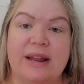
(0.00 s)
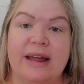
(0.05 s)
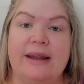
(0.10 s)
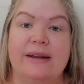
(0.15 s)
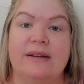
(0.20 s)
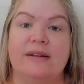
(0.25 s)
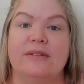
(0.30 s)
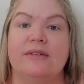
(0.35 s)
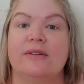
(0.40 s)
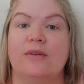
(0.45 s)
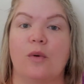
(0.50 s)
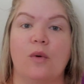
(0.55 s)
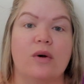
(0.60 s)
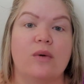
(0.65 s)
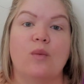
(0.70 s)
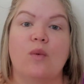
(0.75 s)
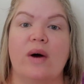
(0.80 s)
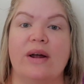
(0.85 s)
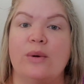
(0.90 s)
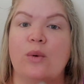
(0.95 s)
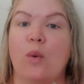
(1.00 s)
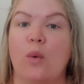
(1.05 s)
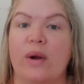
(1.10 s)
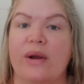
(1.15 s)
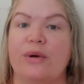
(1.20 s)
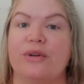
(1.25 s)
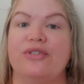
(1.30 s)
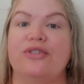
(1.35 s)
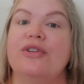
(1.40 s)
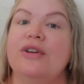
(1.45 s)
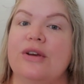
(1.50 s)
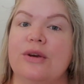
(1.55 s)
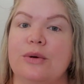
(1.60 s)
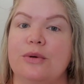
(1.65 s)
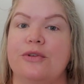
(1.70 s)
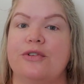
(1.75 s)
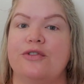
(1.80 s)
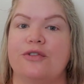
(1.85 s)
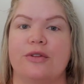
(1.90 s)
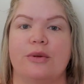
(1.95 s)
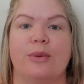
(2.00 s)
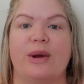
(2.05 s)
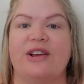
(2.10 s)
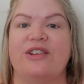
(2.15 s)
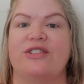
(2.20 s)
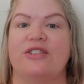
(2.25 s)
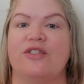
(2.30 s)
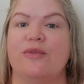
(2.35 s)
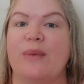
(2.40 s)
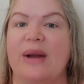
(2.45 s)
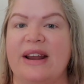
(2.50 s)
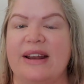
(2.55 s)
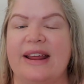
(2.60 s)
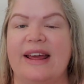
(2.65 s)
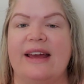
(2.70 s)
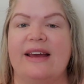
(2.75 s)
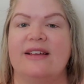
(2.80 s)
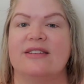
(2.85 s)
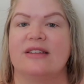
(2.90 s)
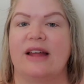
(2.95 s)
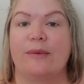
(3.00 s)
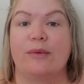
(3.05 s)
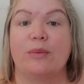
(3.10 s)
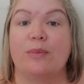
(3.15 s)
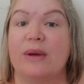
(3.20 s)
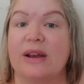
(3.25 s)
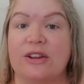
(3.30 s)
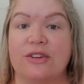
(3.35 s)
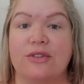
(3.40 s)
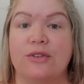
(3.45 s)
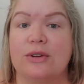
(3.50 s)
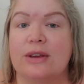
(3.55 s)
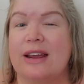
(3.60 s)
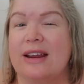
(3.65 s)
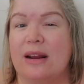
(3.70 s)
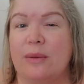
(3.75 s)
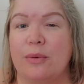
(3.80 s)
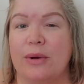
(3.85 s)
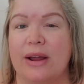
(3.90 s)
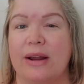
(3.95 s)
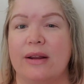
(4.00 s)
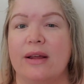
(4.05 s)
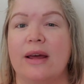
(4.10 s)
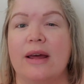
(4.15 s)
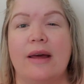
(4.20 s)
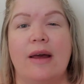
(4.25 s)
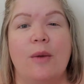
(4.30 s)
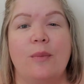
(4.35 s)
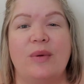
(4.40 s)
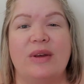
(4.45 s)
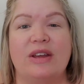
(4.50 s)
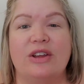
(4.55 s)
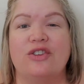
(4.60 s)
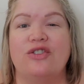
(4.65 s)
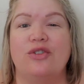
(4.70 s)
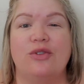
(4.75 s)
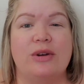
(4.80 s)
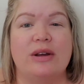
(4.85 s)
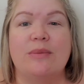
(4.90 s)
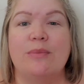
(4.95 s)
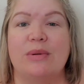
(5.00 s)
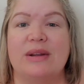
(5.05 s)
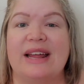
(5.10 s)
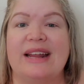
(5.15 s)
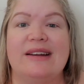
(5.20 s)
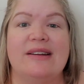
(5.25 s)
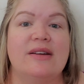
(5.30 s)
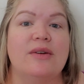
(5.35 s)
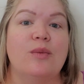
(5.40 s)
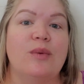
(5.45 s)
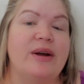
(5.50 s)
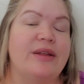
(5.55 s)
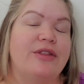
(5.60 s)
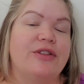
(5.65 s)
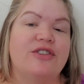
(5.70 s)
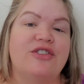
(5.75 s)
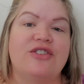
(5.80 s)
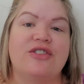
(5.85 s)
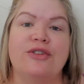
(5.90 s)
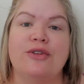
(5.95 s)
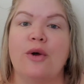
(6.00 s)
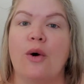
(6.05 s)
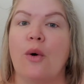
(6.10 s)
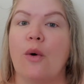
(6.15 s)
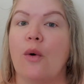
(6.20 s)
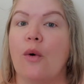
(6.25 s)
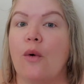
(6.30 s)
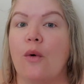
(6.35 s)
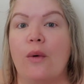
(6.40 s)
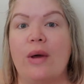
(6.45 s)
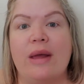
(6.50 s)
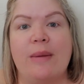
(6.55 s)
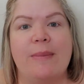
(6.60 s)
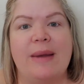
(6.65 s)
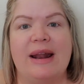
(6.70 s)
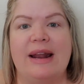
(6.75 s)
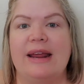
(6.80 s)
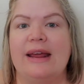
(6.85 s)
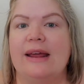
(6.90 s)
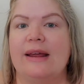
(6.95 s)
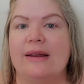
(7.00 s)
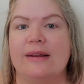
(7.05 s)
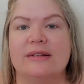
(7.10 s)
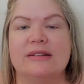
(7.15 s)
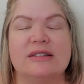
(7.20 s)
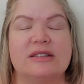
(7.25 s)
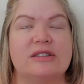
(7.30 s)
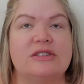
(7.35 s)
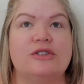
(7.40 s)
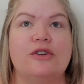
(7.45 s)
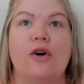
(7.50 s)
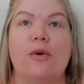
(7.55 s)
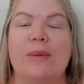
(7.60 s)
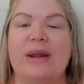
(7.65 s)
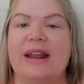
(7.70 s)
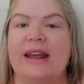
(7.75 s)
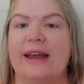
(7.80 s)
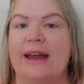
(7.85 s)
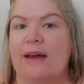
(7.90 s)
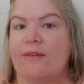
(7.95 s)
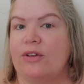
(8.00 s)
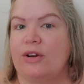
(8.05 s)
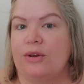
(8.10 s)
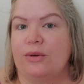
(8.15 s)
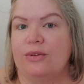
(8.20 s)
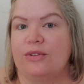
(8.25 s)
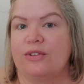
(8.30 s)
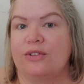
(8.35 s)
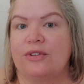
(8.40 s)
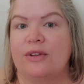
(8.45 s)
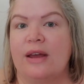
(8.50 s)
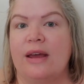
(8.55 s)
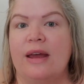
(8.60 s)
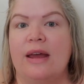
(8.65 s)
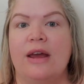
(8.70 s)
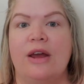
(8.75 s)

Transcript: blend or one oil to use for the rest of my days, I would pick zucchini bread because you can blend it with so many so many avenues.